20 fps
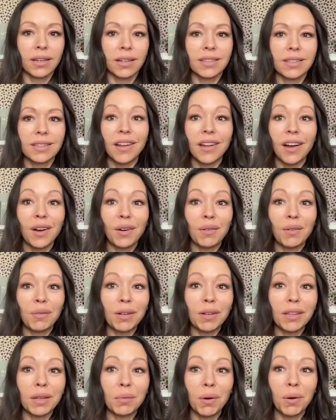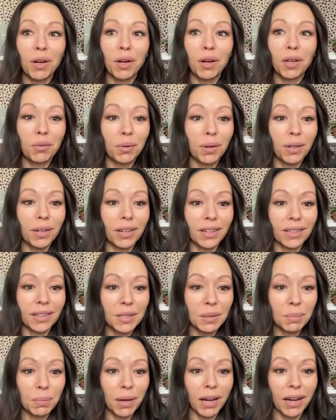it's not really what you would
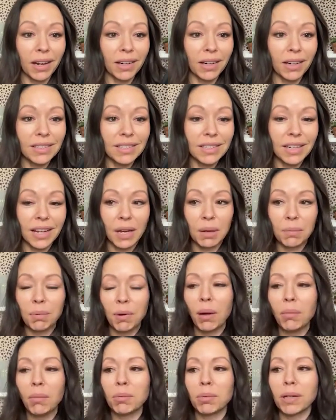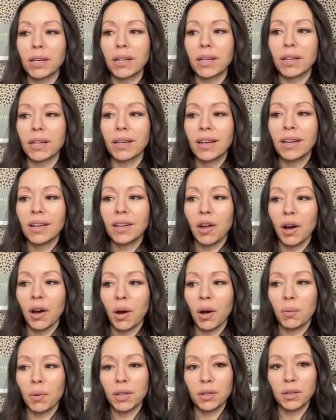expect. I probably
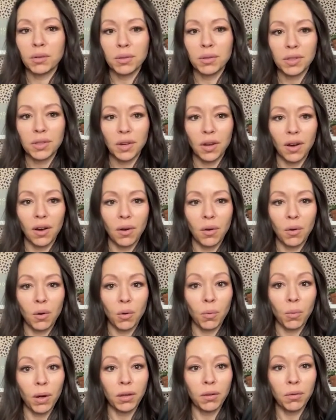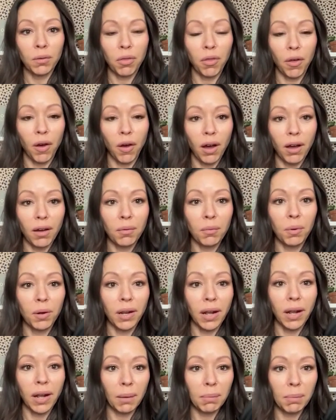not what you saw or what you thought
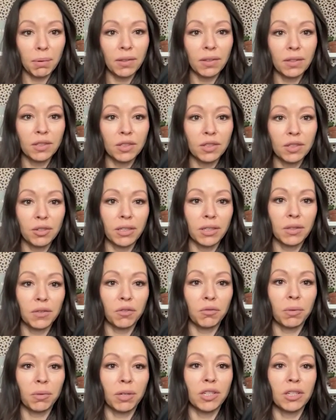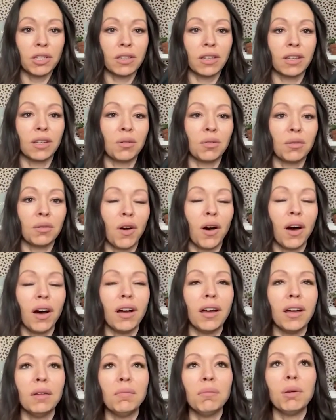would happen, the transformation that you
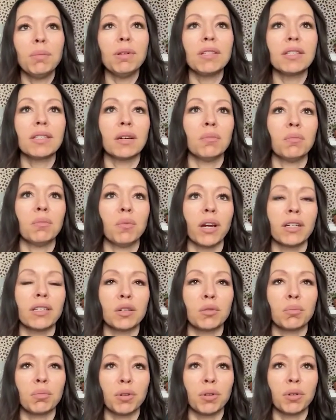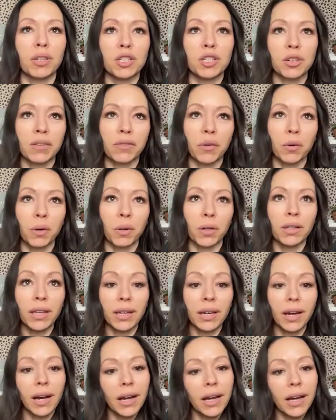thought. And maybe some ways are pretty straightforward,
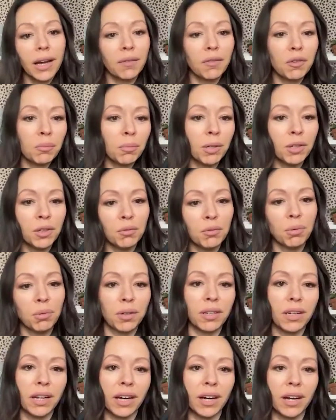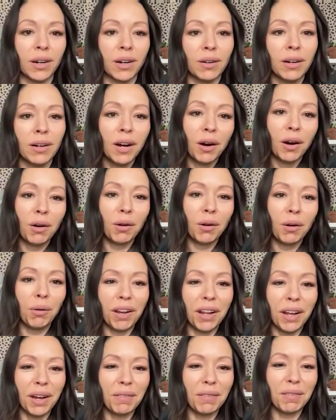like I have a menu board now or
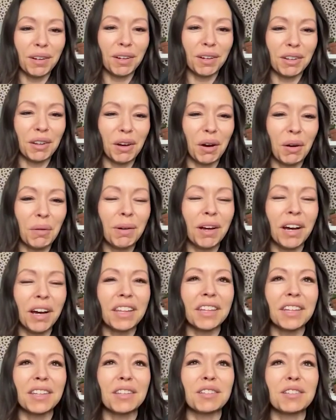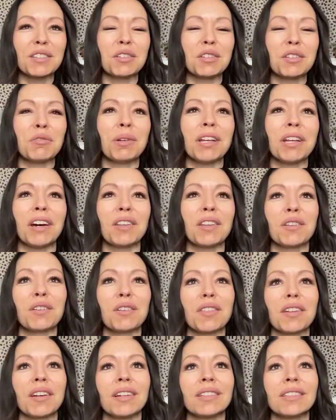whatever, But I think there's so many other
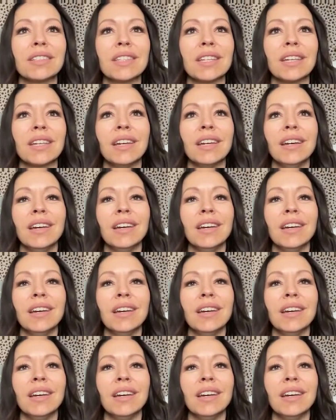things